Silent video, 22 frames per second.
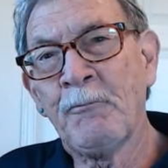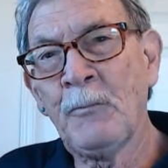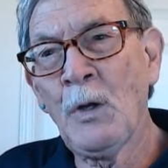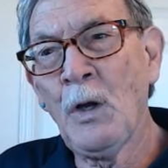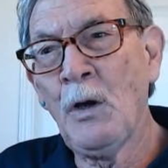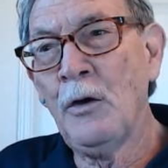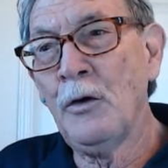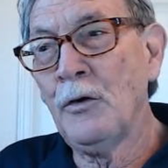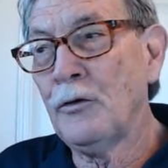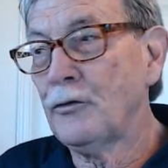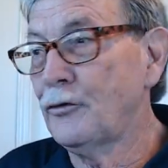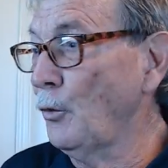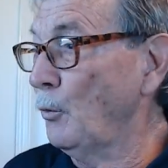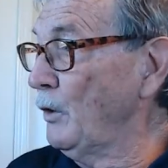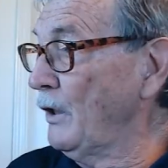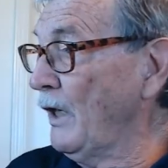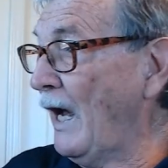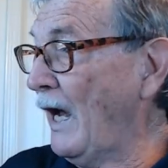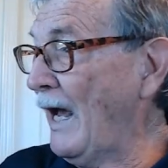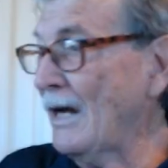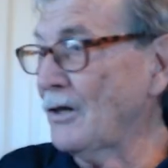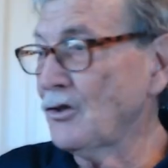So when
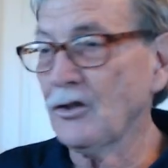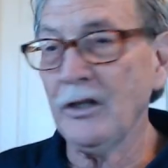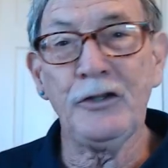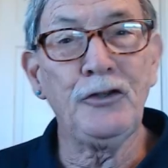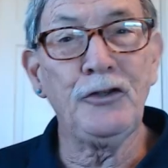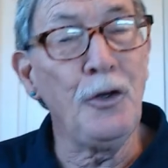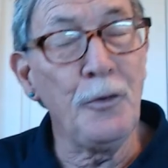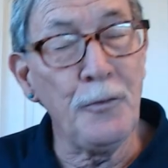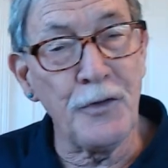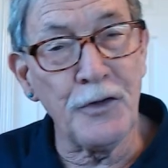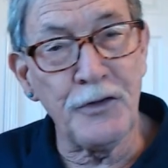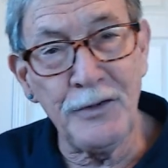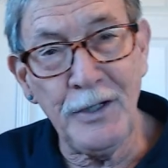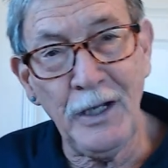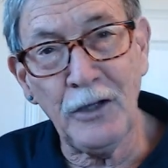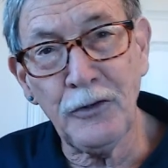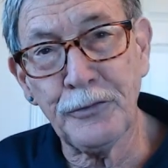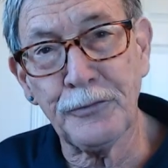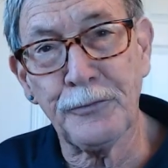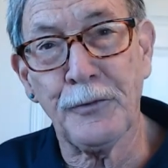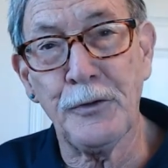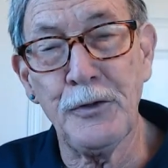I actually do the
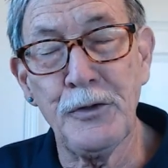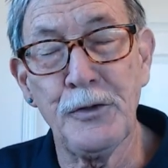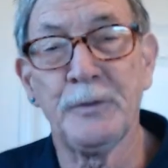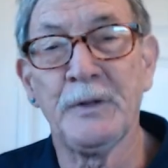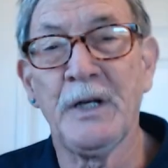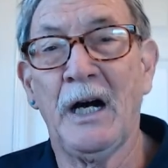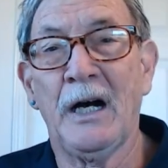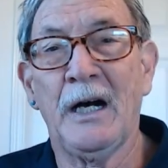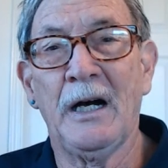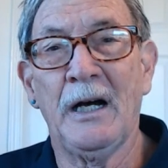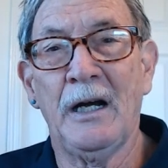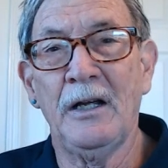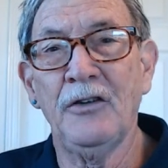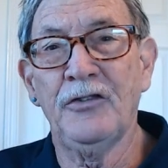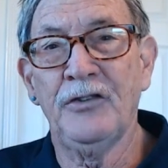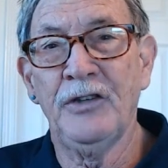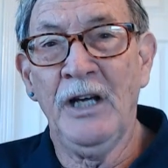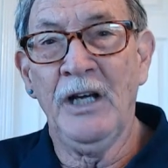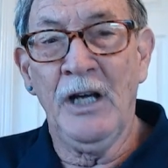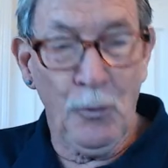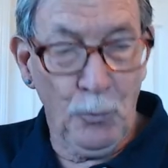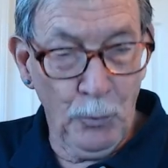test for you guys,
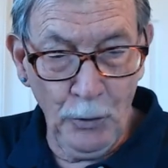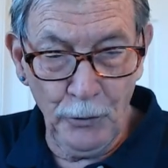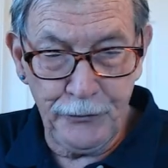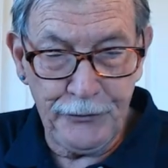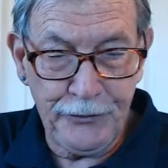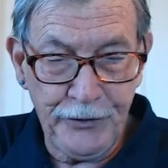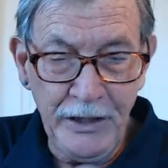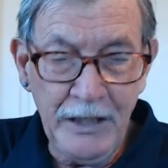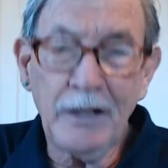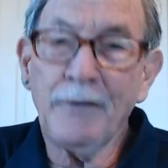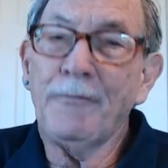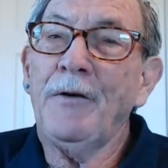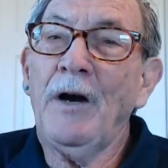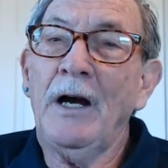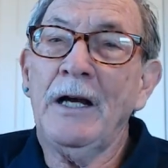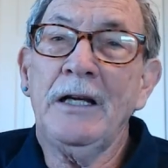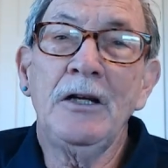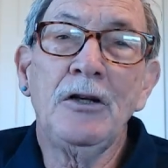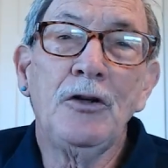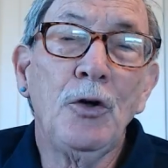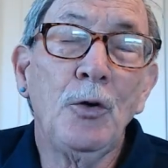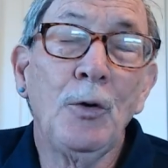we'll see if I
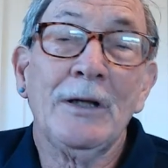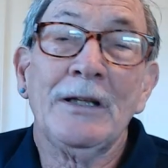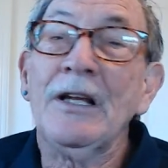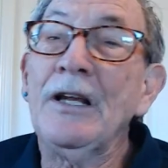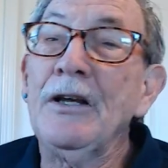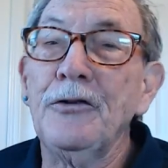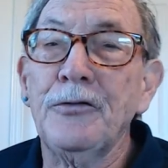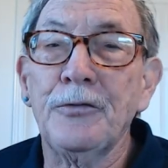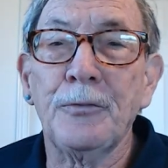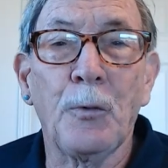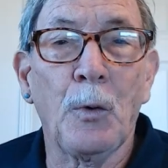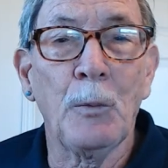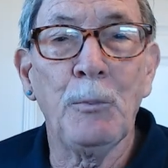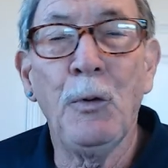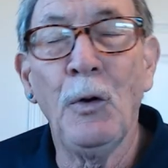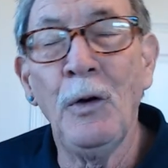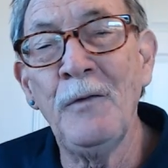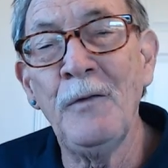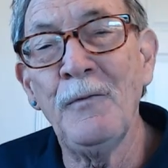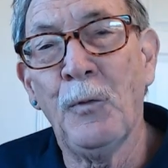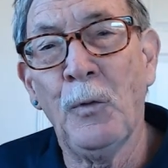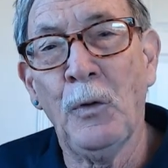can do at least
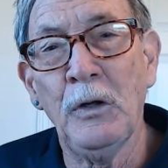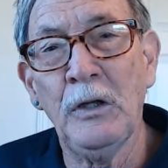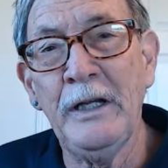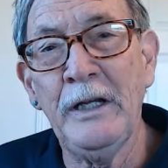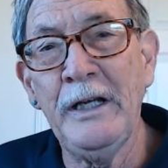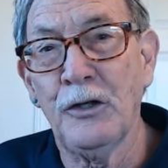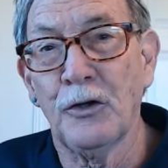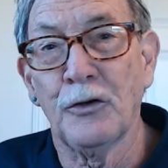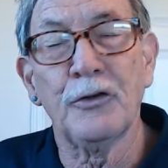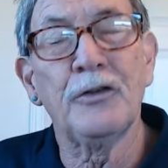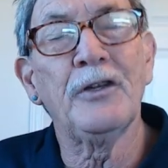4.4 liters.